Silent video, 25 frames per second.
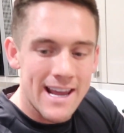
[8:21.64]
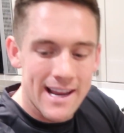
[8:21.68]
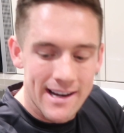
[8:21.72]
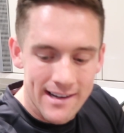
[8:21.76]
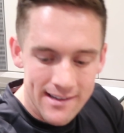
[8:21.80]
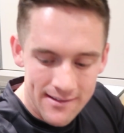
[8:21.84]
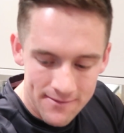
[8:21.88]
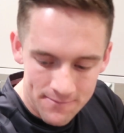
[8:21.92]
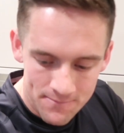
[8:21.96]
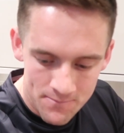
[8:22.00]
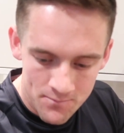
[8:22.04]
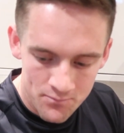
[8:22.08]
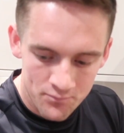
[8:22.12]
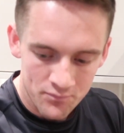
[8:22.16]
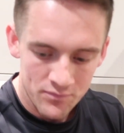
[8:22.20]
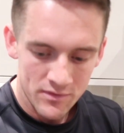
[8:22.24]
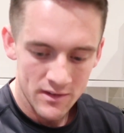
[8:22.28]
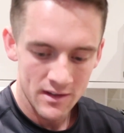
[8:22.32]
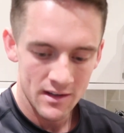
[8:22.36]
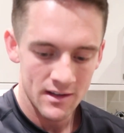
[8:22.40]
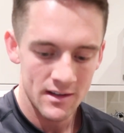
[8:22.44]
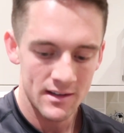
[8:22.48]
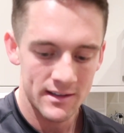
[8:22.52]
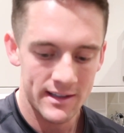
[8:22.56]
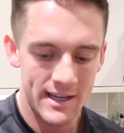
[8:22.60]
in,
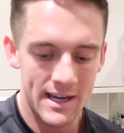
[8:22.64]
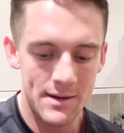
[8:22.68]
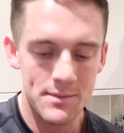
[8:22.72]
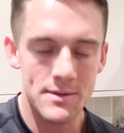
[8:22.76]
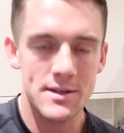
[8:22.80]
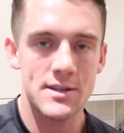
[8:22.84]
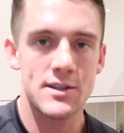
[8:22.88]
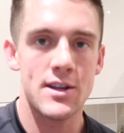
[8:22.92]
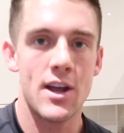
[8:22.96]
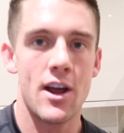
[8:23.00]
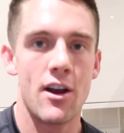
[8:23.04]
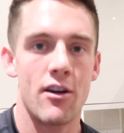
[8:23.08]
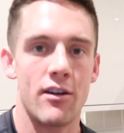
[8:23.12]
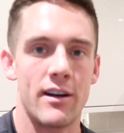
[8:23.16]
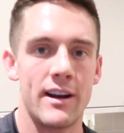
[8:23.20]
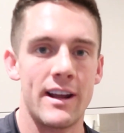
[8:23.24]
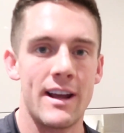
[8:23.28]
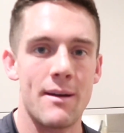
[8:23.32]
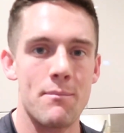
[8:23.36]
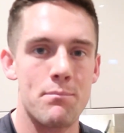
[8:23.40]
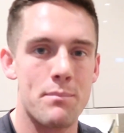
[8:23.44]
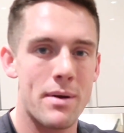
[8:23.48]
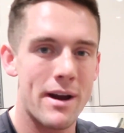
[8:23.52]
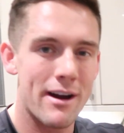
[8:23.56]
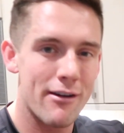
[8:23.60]
keep stirring
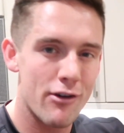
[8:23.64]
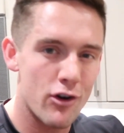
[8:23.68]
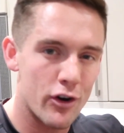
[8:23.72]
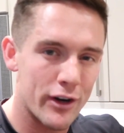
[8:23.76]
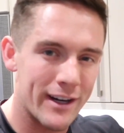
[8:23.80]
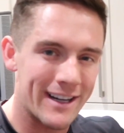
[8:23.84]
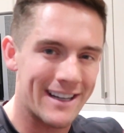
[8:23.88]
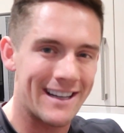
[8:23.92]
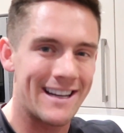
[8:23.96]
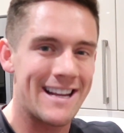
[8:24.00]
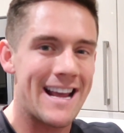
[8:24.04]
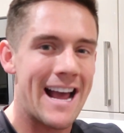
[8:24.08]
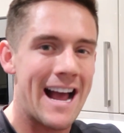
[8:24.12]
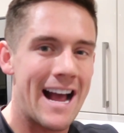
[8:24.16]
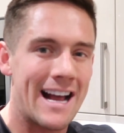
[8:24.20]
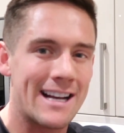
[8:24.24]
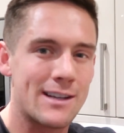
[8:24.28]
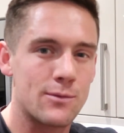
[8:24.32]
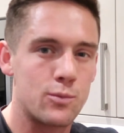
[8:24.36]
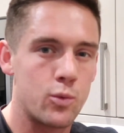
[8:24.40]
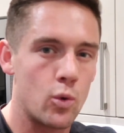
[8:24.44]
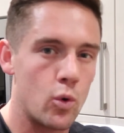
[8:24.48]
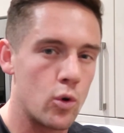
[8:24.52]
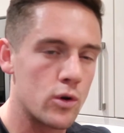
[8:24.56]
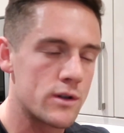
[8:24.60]
it and periodically
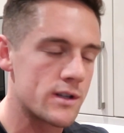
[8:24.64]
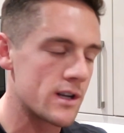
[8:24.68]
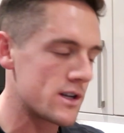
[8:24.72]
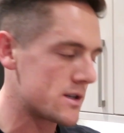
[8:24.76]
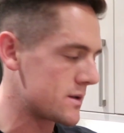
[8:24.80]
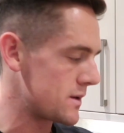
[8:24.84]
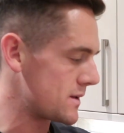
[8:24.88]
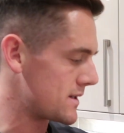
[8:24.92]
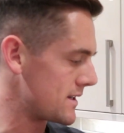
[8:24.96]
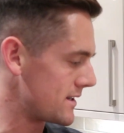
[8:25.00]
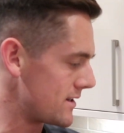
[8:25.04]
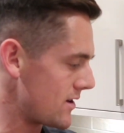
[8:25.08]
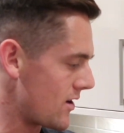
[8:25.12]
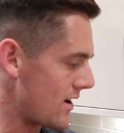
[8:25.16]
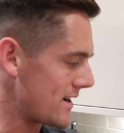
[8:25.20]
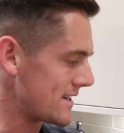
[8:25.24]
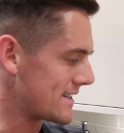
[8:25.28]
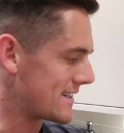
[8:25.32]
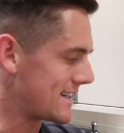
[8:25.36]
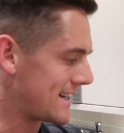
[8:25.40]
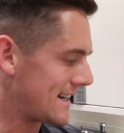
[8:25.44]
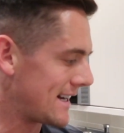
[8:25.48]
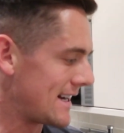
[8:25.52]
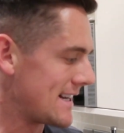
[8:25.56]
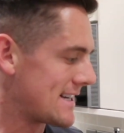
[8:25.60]
add water so it's a
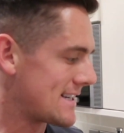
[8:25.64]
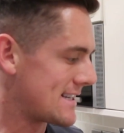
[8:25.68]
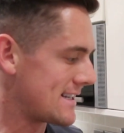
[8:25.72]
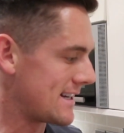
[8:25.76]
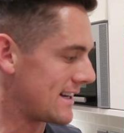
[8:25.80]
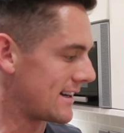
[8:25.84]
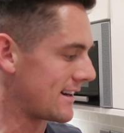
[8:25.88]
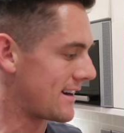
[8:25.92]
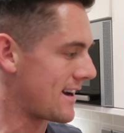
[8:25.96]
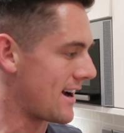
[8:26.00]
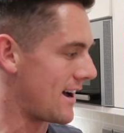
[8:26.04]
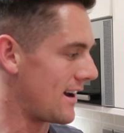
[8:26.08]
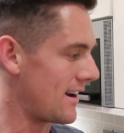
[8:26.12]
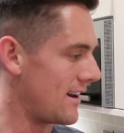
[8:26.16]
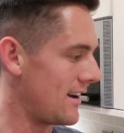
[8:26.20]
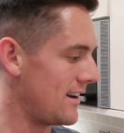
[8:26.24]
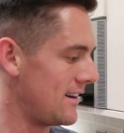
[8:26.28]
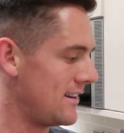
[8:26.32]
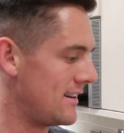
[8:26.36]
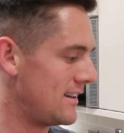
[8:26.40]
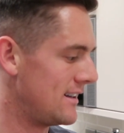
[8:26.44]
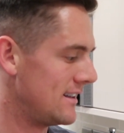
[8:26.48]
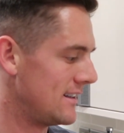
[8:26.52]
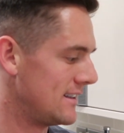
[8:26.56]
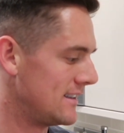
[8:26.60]
nice glistening
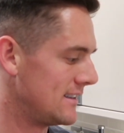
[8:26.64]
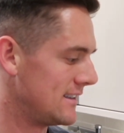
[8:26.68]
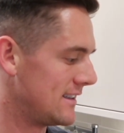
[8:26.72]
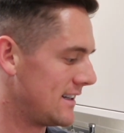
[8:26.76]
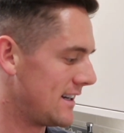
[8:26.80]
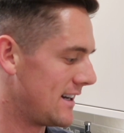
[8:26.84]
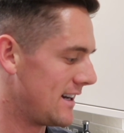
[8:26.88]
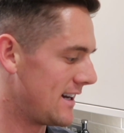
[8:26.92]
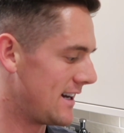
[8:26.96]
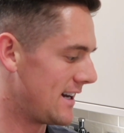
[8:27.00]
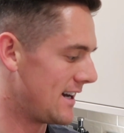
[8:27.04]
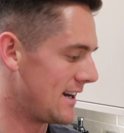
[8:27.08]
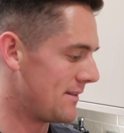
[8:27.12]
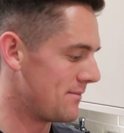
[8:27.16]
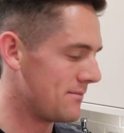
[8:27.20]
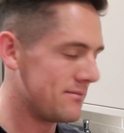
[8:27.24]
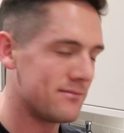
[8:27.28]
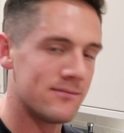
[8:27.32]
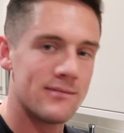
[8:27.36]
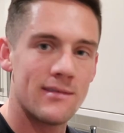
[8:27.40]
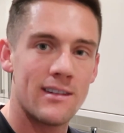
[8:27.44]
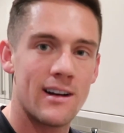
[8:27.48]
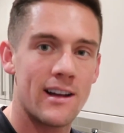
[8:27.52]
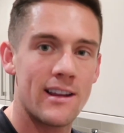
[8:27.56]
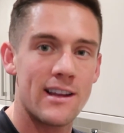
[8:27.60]
colour. And
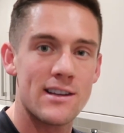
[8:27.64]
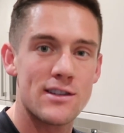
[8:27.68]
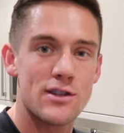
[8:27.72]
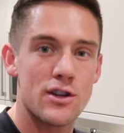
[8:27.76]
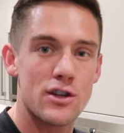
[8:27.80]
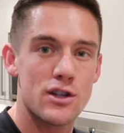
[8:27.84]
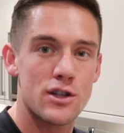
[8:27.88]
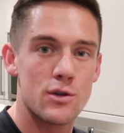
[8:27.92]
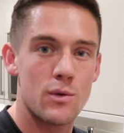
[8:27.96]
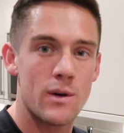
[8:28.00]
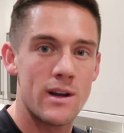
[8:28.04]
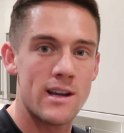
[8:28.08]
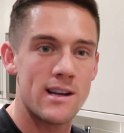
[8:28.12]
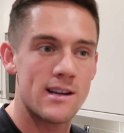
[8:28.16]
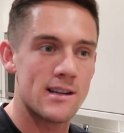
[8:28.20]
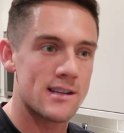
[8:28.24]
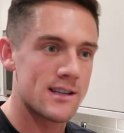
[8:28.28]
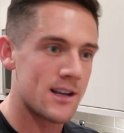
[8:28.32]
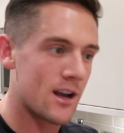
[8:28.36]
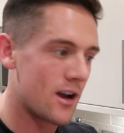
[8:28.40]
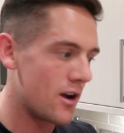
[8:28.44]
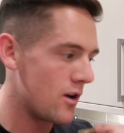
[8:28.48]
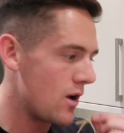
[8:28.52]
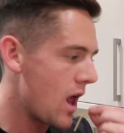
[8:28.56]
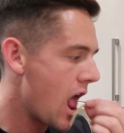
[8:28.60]
that's good to eat.
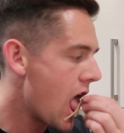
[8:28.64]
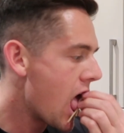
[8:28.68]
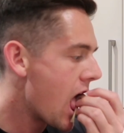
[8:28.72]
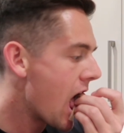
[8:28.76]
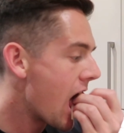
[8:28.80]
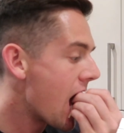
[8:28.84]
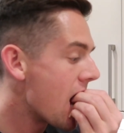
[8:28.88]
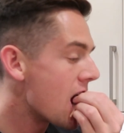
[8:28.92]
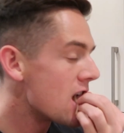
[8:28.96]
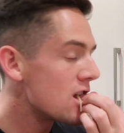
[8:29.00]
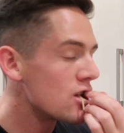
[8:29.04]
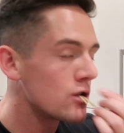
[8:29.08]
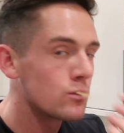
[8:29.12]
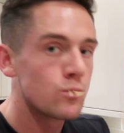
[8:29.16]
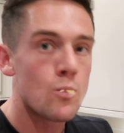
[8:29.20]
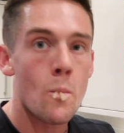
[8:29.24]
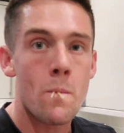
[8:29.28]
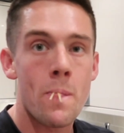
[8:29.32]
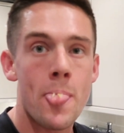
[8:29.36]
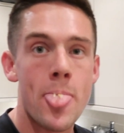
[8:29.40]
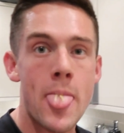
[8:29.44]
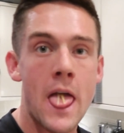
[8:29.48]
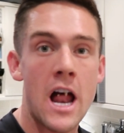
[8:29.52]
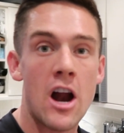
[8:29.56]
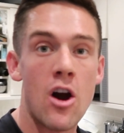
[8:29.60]
So
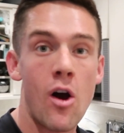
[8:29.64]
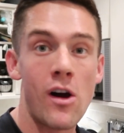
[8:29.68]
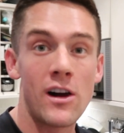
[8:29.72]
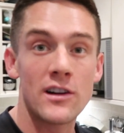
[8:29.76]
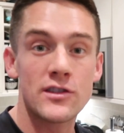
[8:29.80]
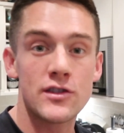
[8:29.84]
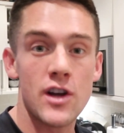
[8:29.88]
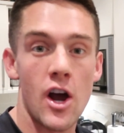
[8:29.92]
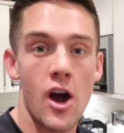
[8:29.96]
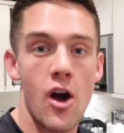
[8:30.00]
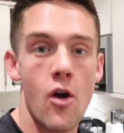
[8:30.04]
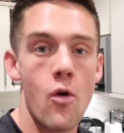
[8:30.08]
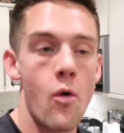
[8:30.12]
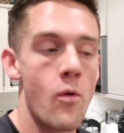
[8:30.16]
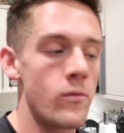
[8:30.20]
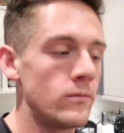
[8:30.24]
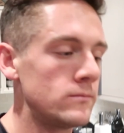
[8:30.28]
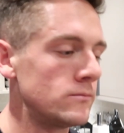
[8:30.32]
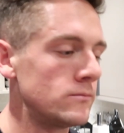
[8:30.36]
let's go.